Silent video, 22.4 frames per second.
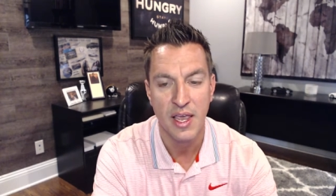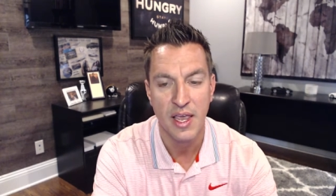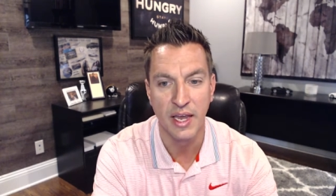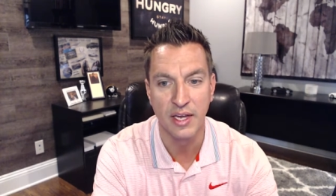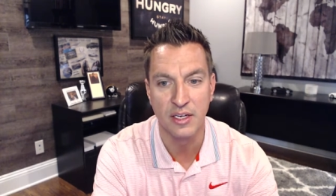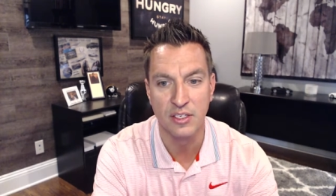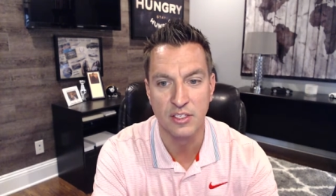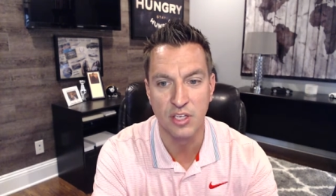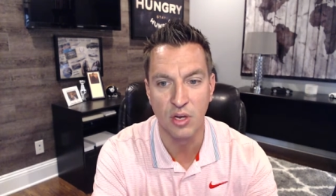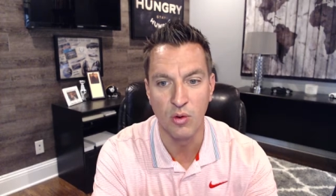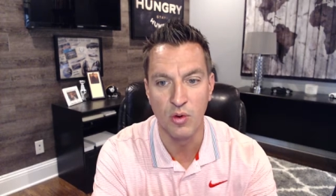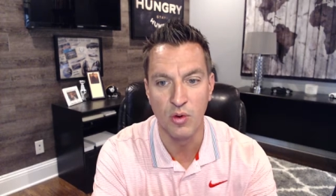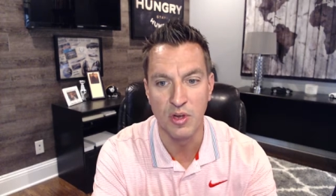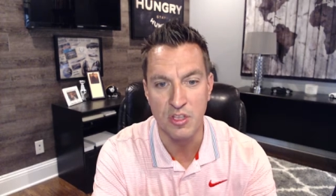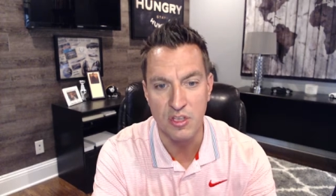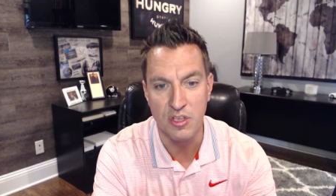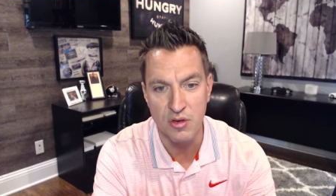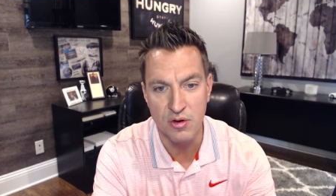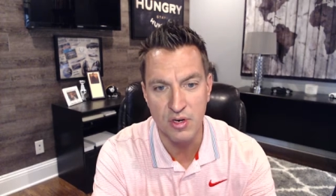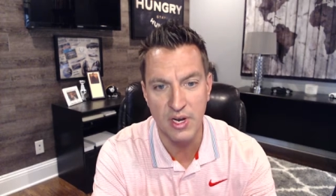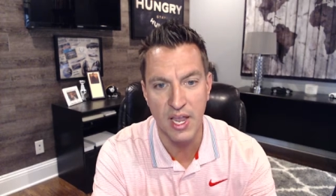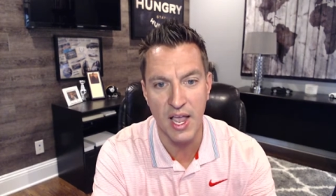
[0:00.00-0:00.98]
And so
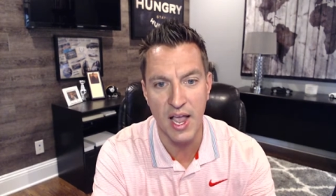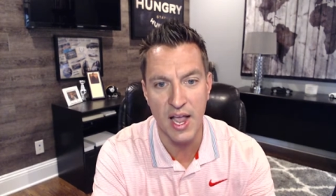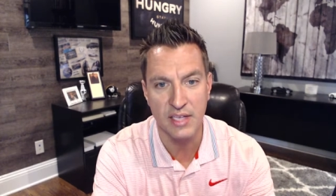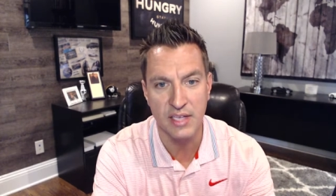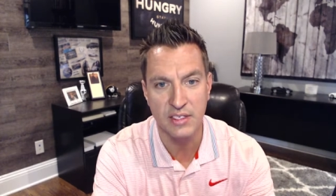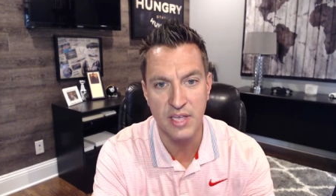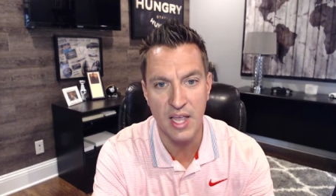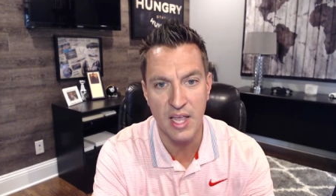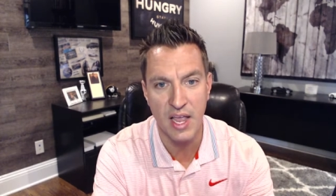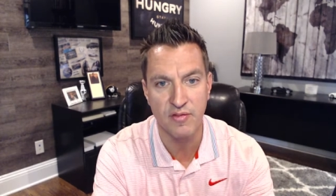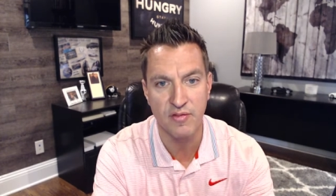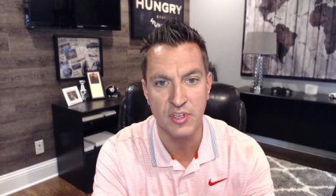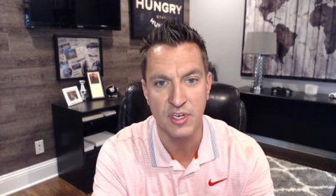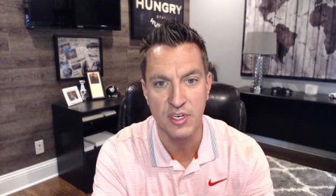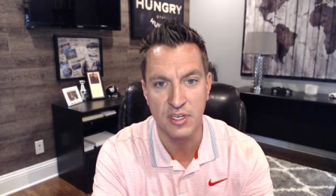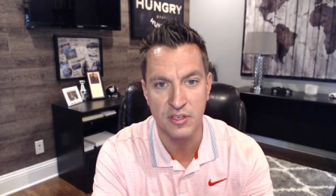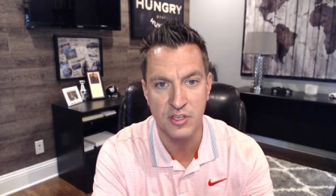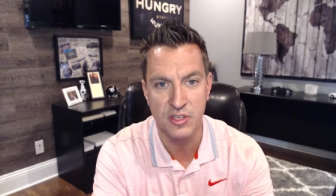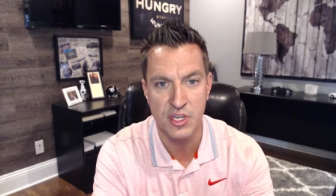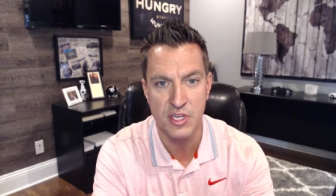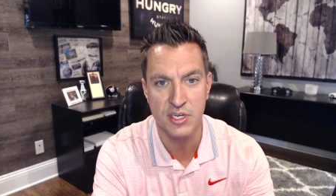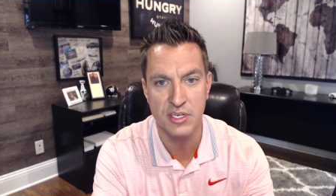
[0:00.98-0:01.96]
when you guys have the
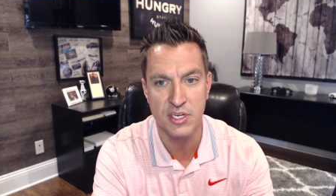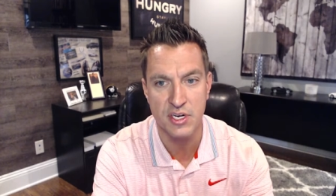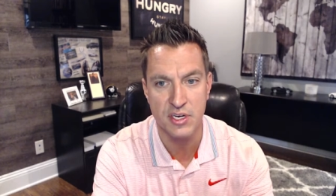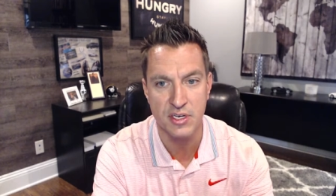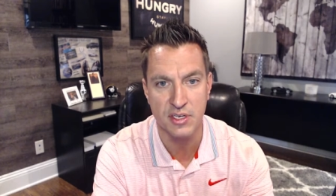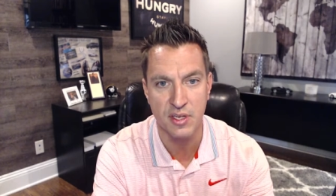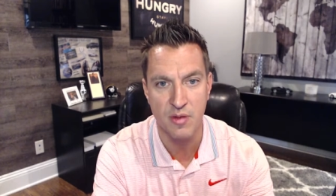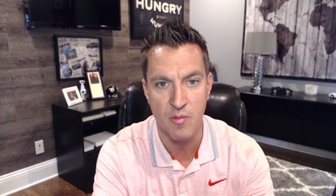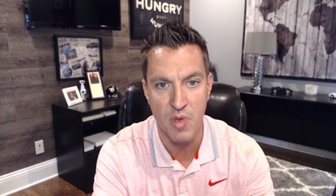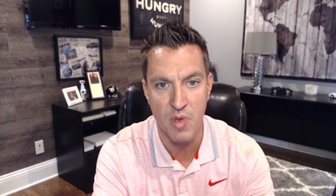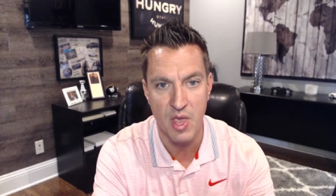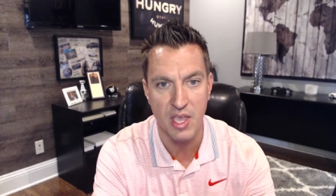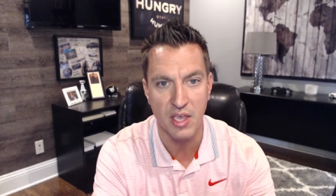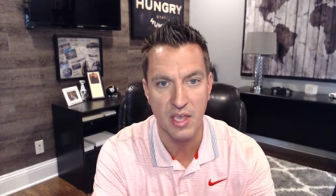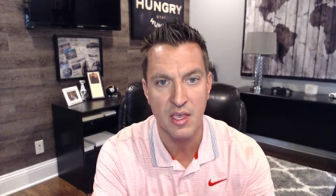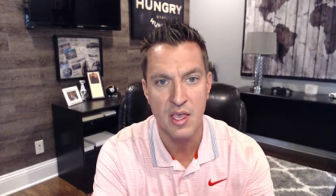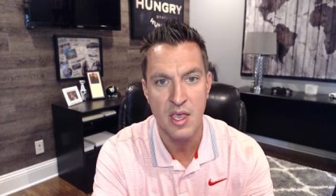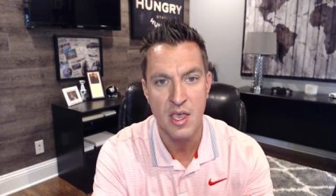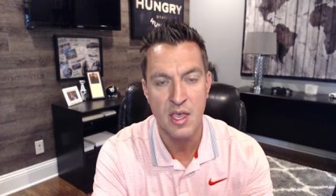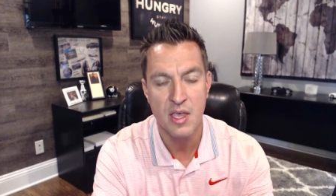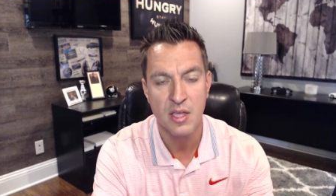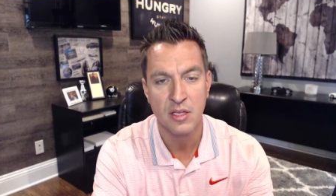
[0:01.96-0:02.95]
decision to
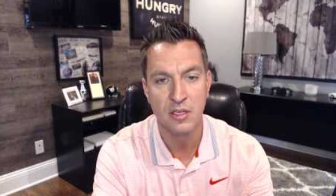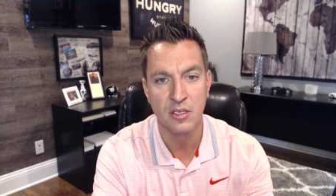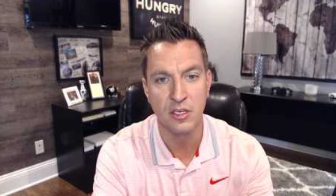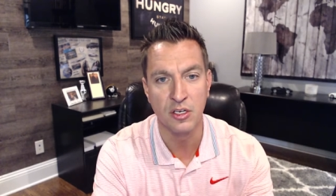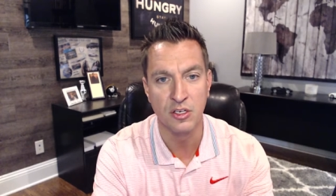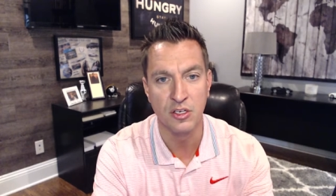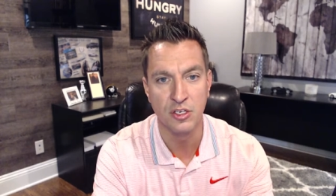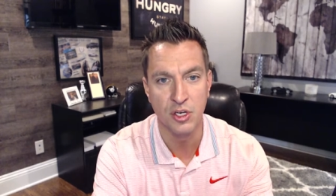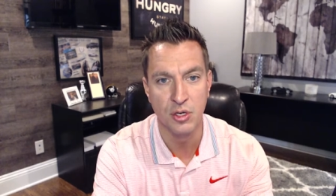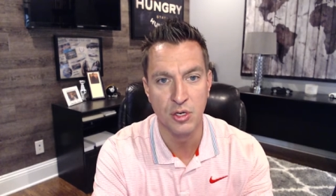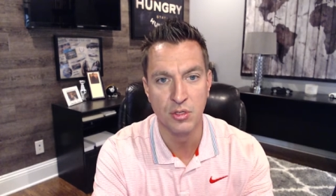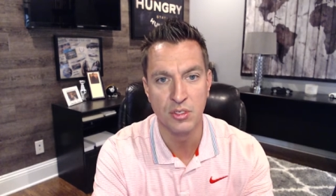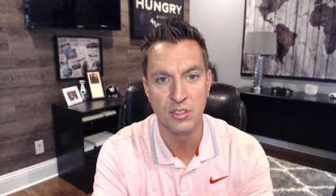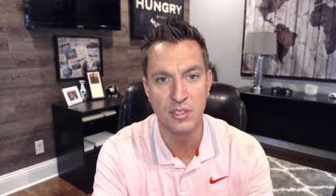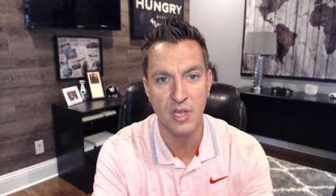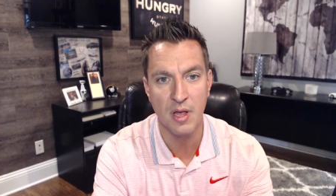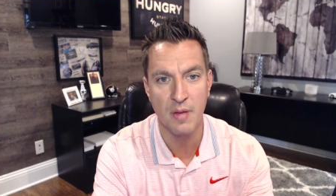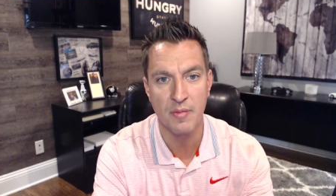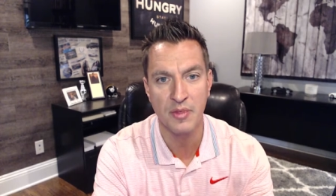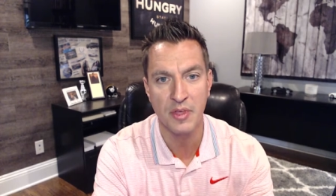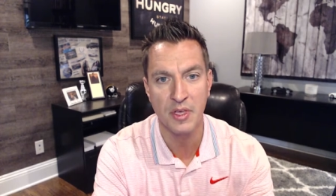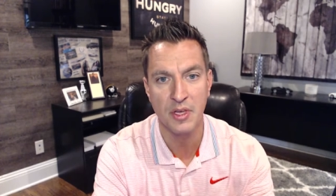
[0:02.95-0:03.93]
make to do
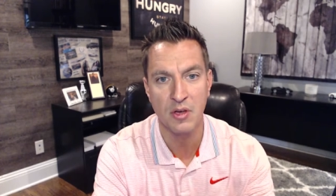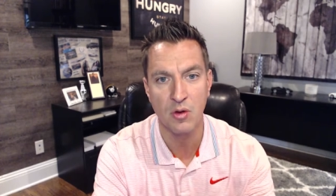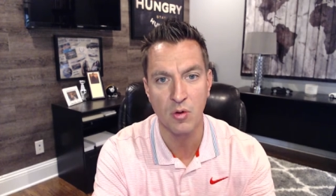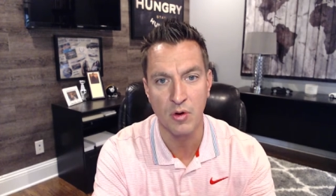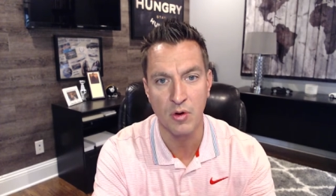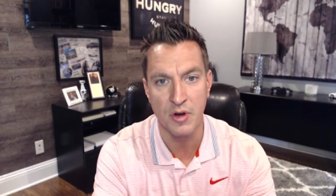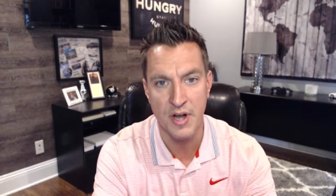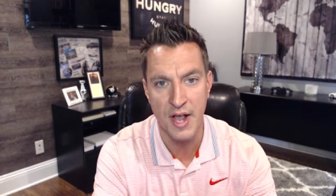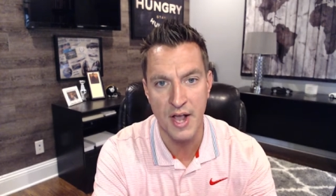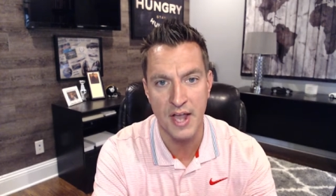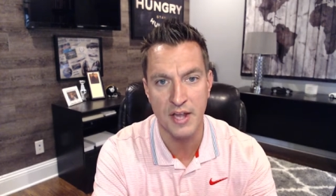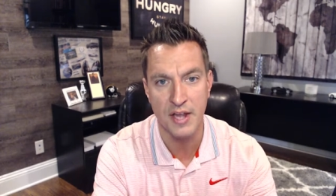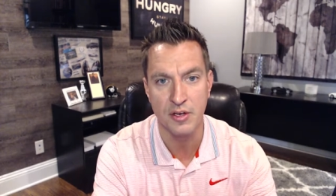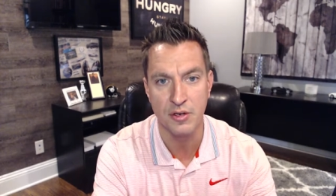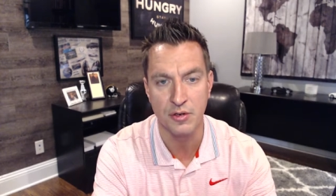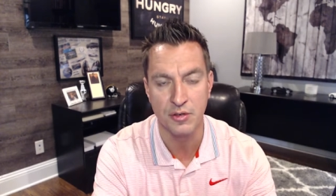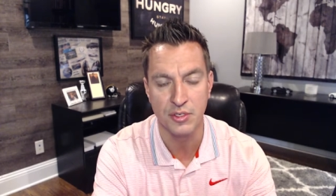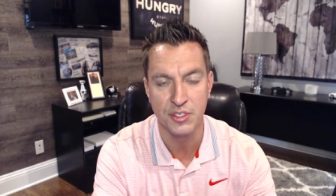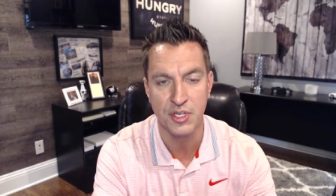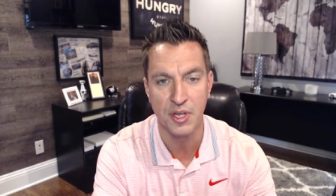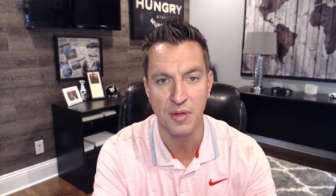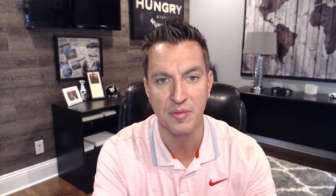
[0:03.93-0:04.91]
something or not
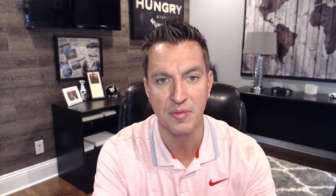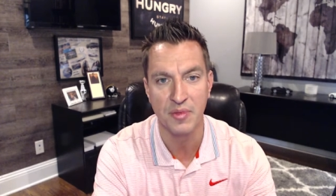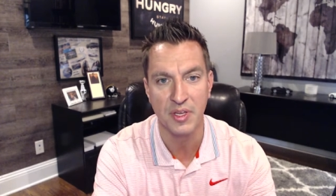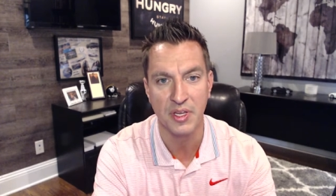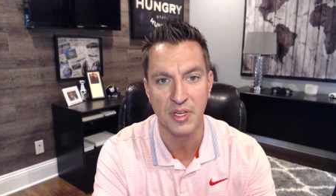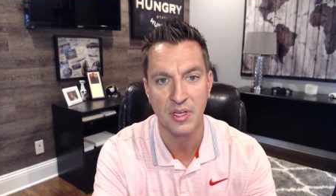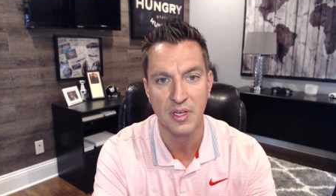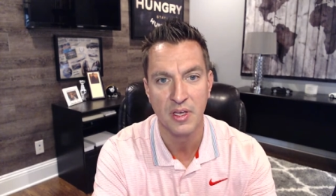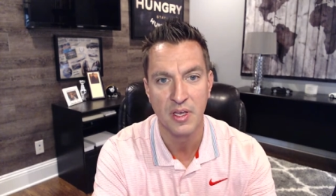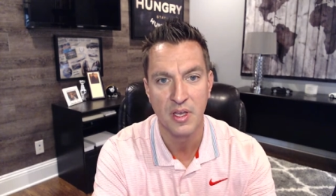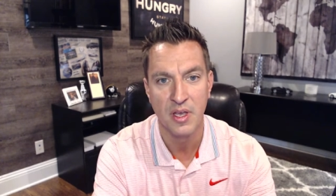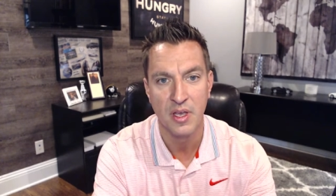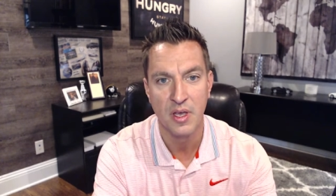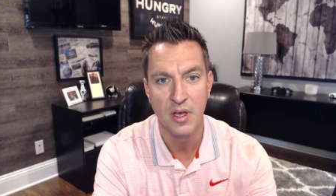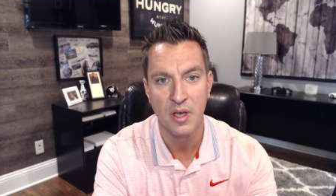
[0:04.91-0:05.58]
do something,